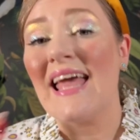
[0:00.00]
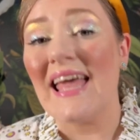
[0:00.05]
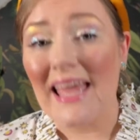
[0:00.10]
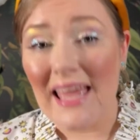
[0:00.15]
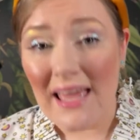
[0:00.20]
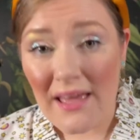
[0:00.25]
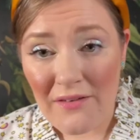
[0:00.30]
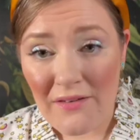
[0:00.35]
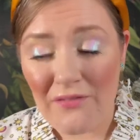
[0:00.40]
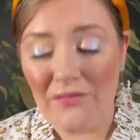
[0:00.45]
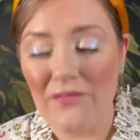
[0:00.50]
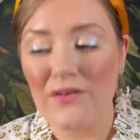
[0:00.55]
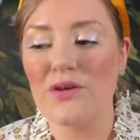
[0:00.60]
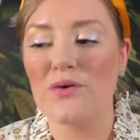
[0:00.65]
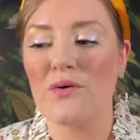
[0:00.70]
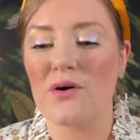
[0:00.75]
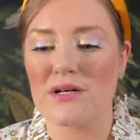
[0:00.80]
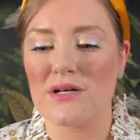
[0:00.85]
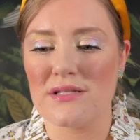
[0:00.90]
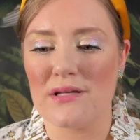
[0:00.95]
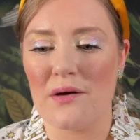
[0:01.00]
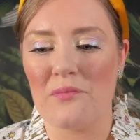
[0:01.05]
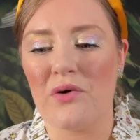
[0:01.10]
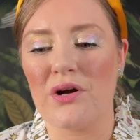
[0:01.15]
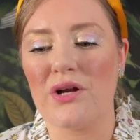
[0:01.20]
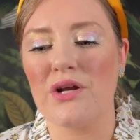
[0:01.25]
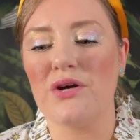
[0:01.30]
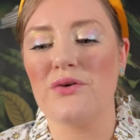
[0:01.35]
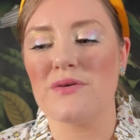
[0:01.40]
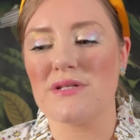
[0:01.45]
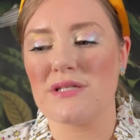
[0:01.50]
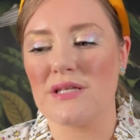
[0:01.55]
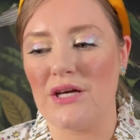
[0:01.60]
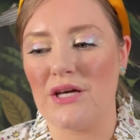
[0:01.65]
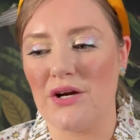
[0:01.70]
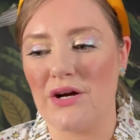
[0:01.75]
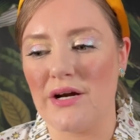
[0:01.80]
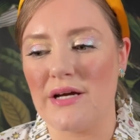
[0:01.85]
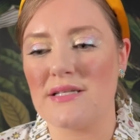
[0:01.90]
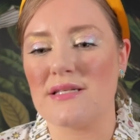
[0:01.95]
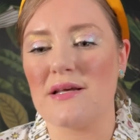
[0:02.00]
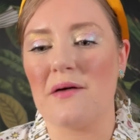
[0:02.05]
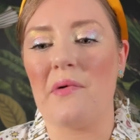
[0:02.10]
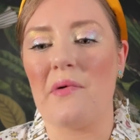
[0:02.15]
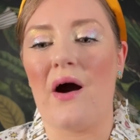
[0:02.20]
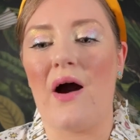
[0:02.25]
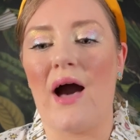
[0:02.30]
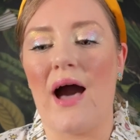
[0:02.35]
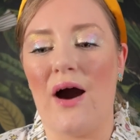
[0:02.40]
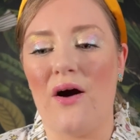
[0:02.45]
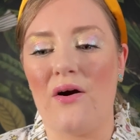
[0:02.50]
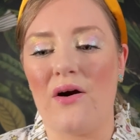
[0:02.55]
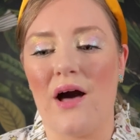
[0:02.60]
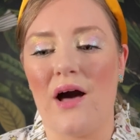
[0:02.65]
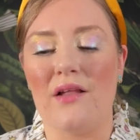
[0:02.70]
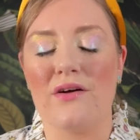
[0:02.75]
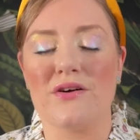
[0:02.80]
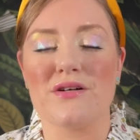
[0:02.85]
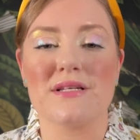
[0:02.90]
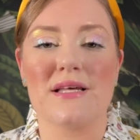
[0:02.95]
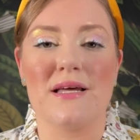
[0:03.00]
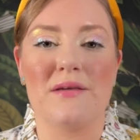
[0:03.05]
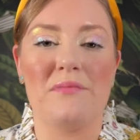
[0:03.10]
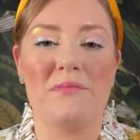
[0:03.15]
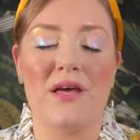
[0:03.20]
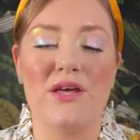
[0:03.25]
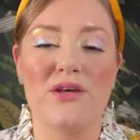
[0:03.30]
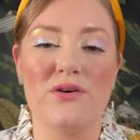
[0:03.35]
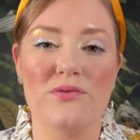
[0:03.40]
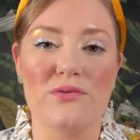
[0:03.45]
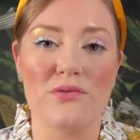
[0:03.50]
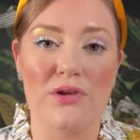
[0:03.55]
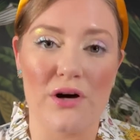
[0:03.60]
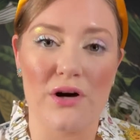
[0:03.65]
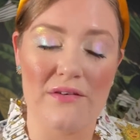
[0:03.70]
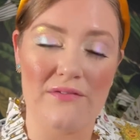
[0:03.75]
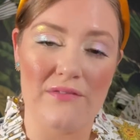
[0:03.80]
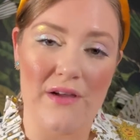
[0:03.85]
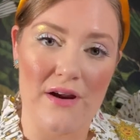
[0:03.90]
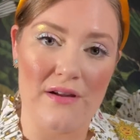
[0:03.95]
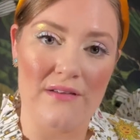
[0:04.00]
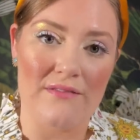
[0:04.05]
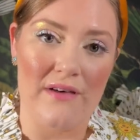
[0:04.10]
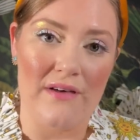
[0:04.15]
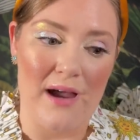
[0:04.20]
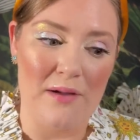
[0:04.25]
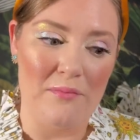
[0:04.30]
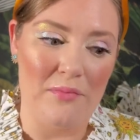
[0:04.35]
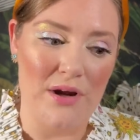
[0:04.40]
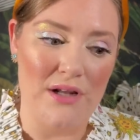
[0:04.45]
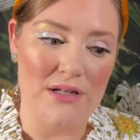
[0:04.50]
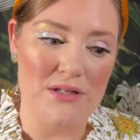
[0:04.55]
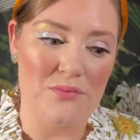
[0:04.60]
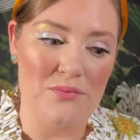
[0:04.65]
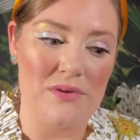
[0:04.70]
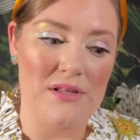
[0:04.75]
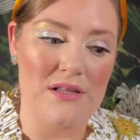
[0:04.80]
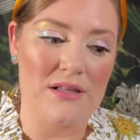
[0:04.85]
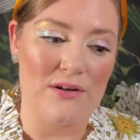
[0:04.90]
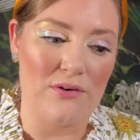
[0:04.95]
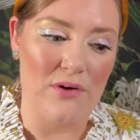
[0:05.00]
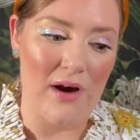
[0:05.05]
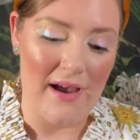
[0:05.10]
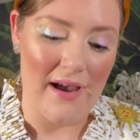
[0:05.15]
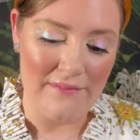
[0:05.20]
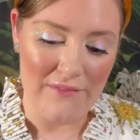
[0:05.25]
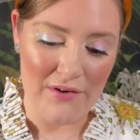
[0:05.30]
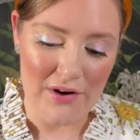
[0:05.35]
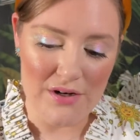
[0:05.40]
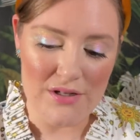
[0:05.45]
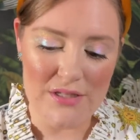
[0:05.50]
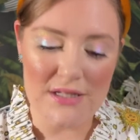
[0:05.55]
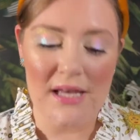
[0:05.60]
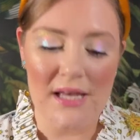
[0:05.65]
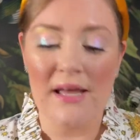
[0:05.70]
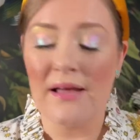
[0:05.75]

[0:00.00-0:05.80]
If you are someone who is curious about how colors can make you look very vibrant with little effort,